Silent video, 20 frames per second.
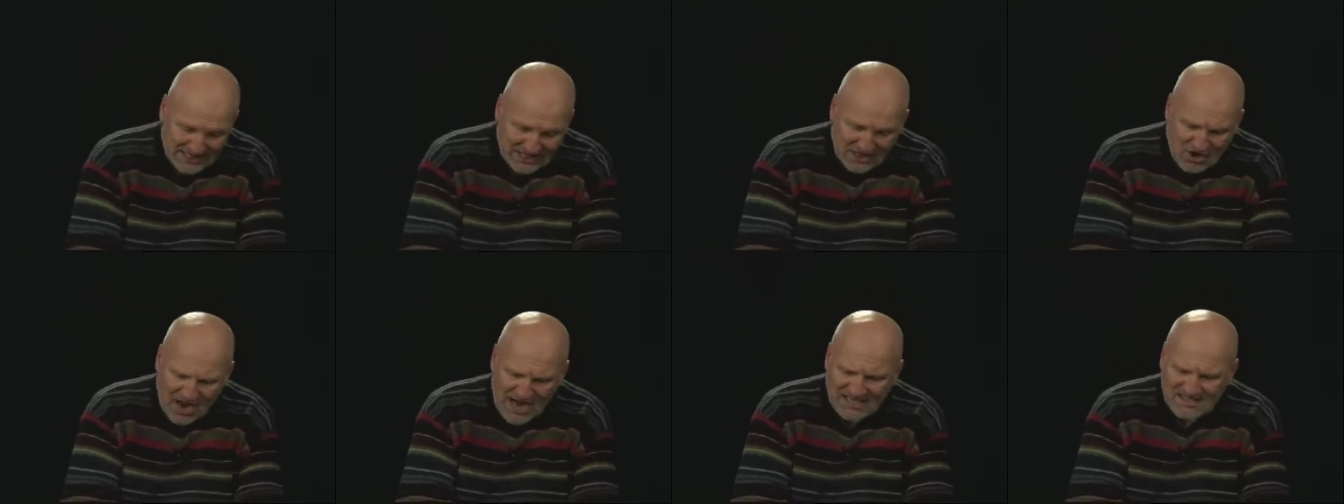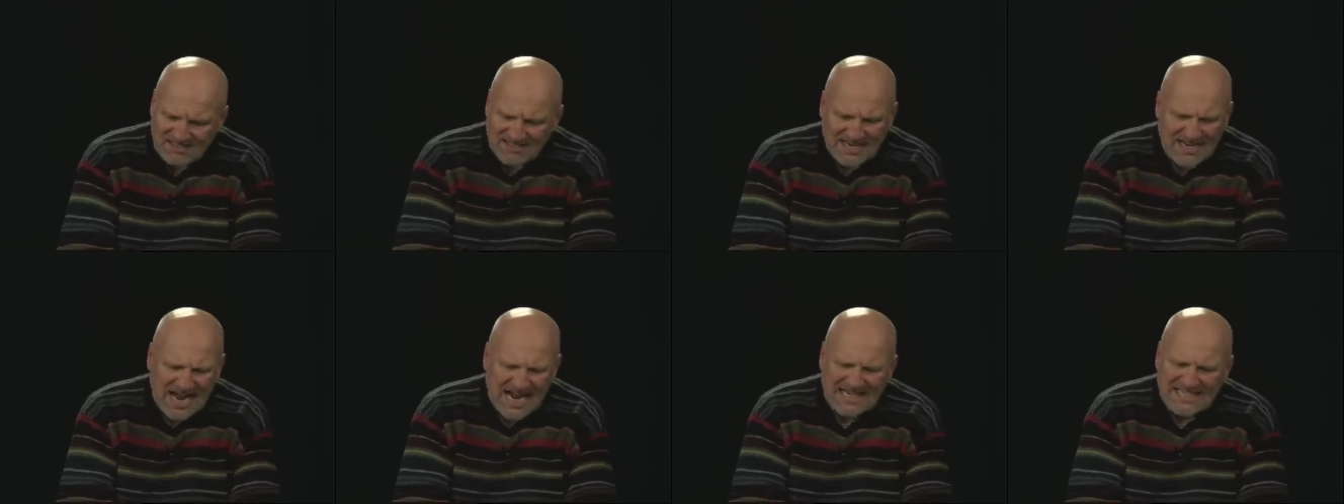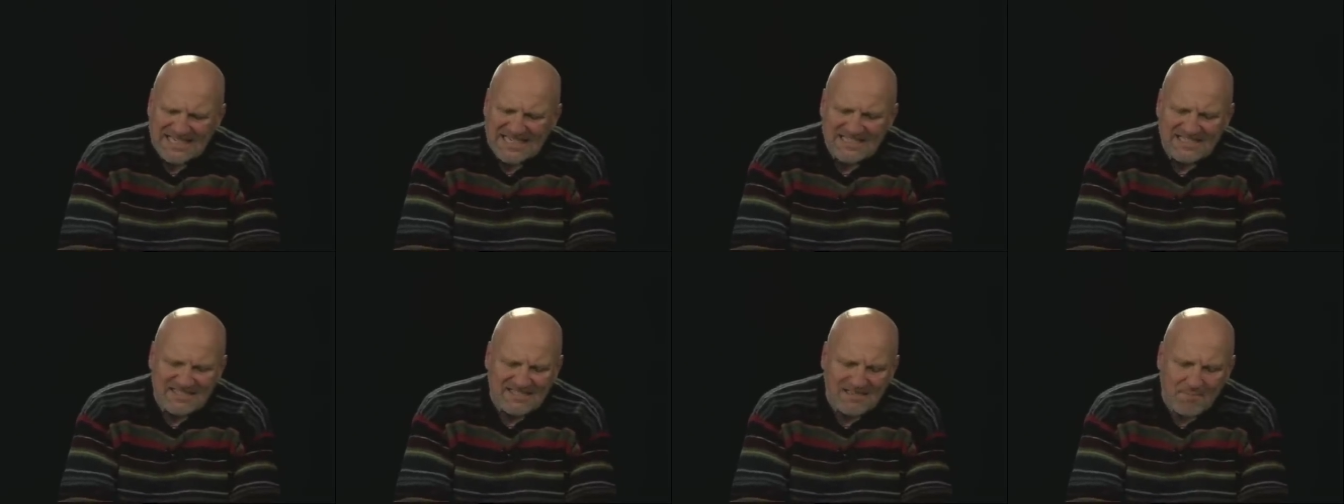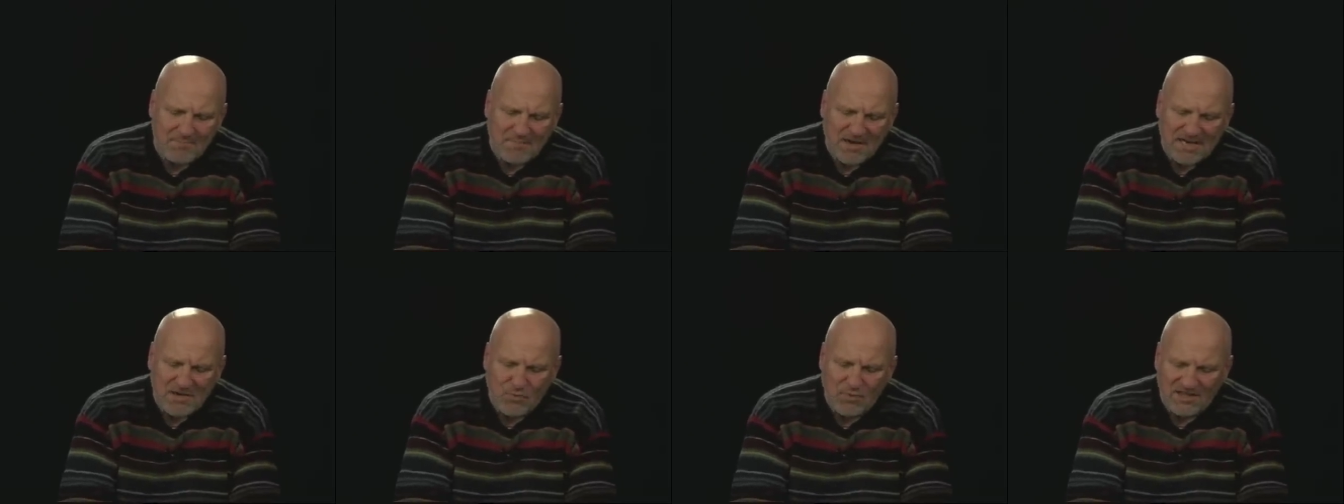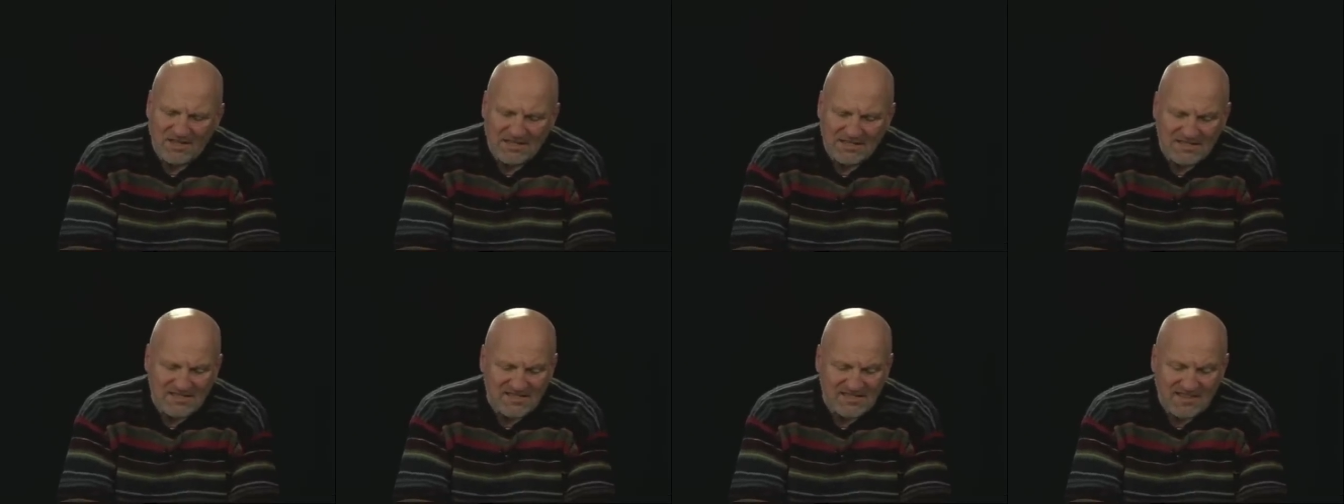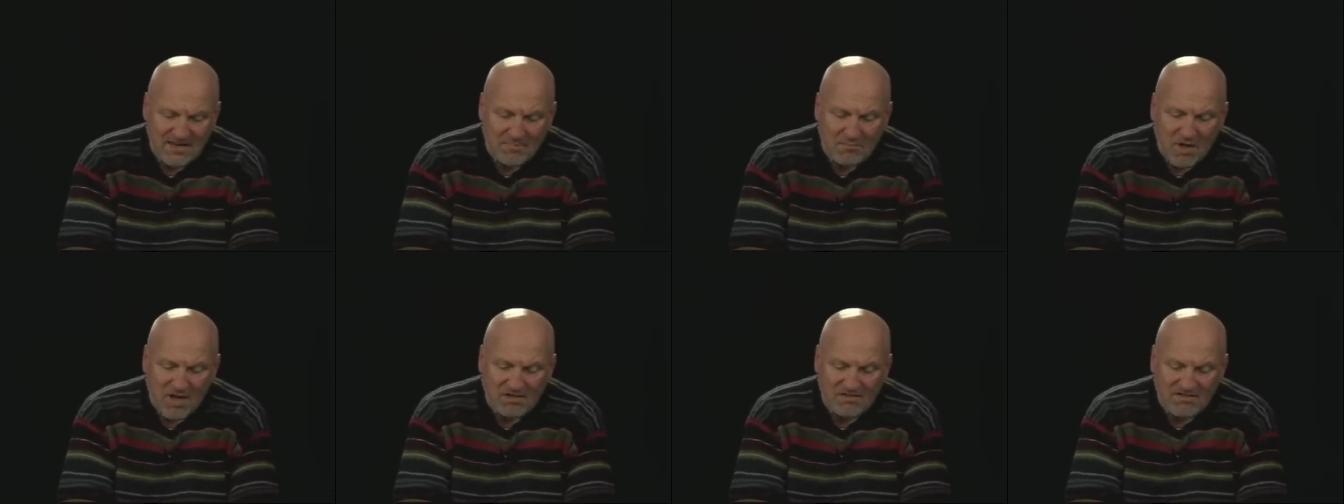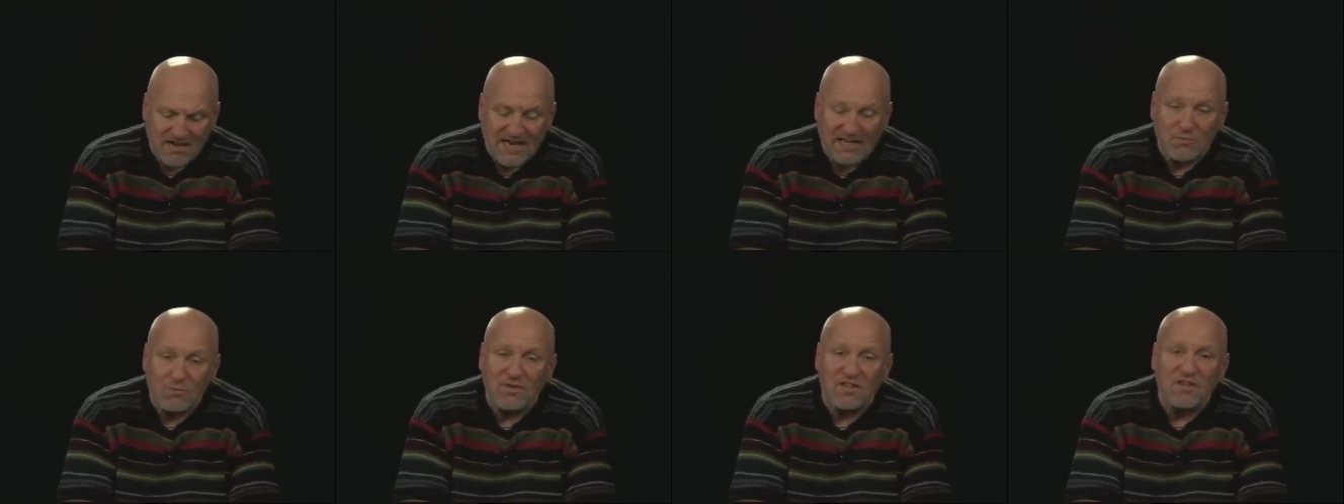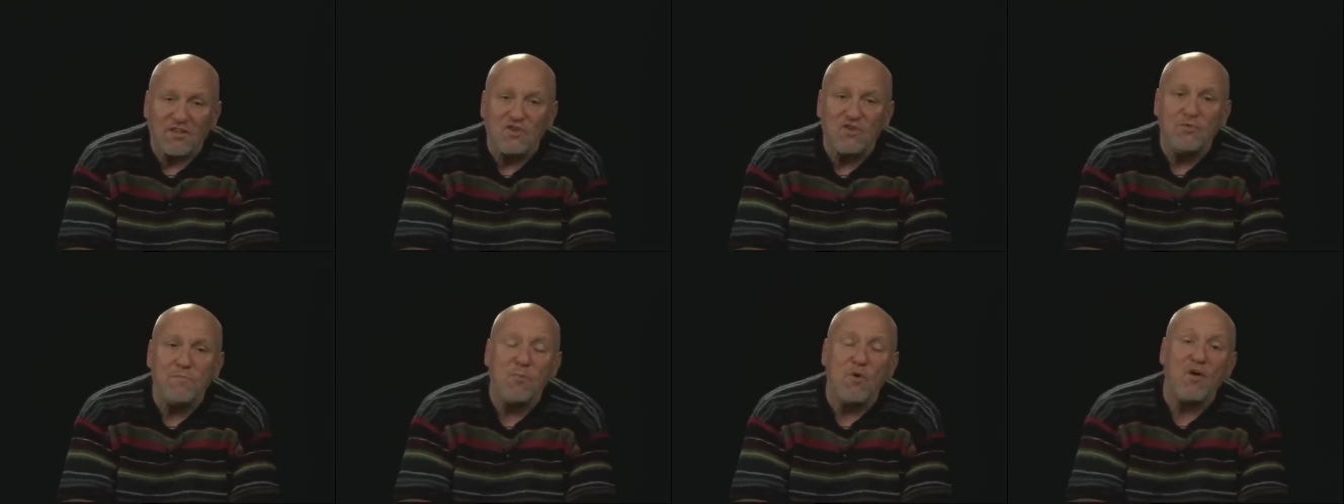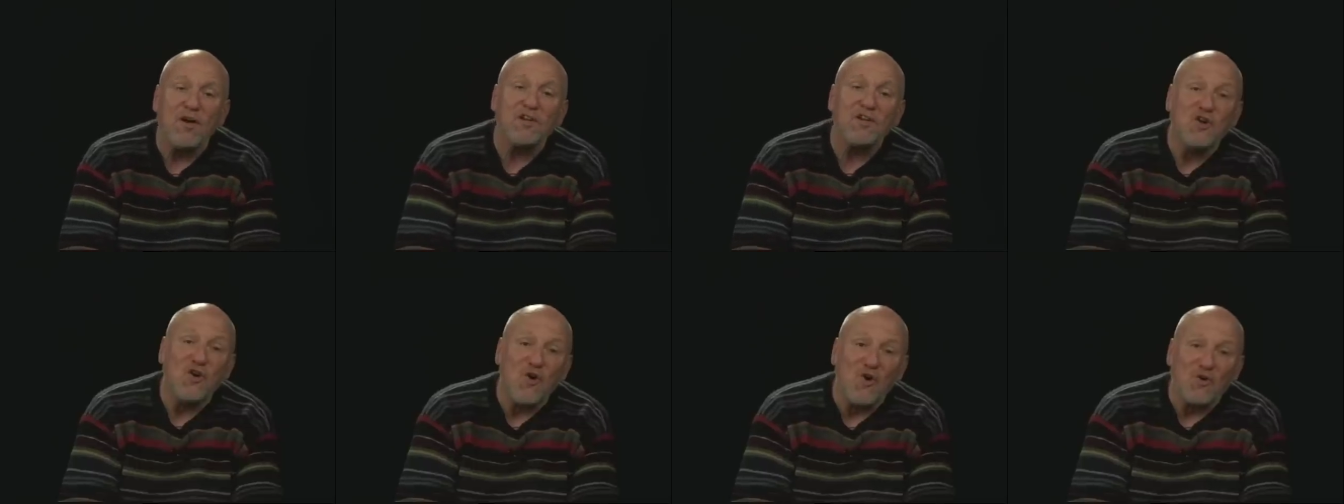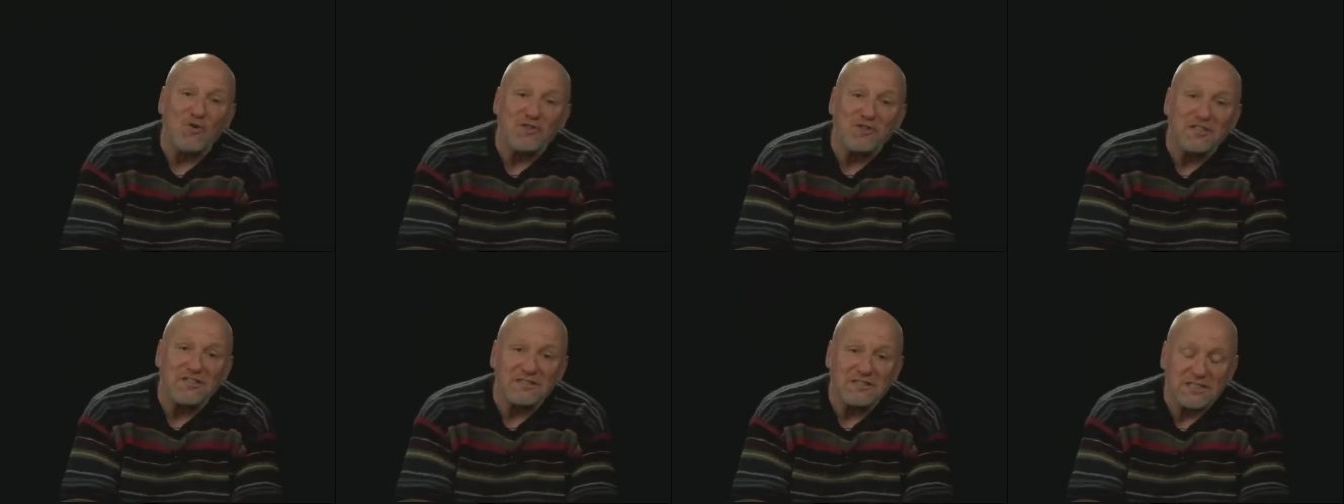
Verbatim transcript: God said, I need somebody willing to sit up all night with a newborn colt